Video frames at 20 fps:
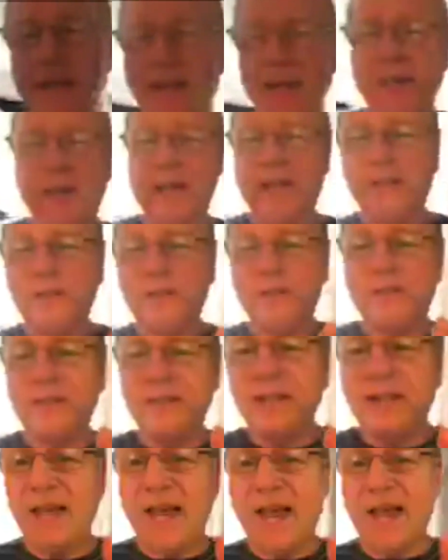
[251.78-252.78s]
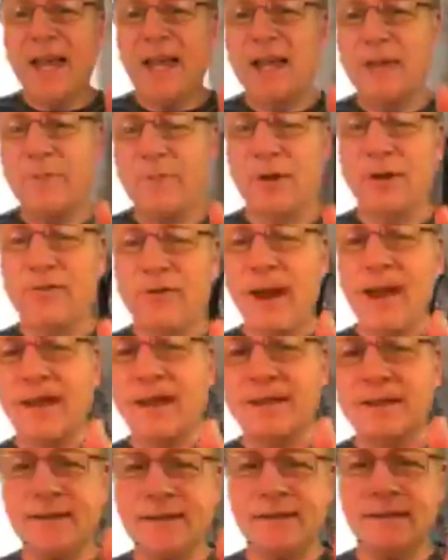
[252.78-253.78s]
and you see Hank
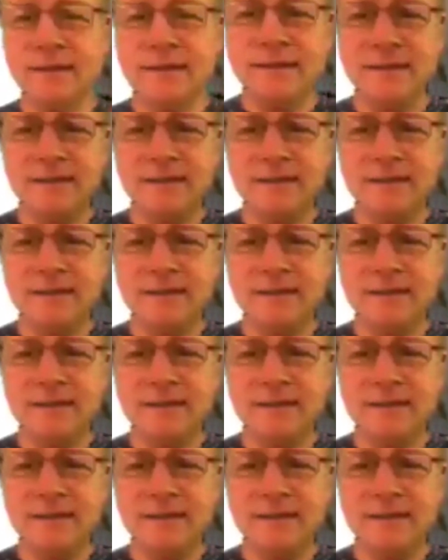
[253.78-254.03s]
Perez,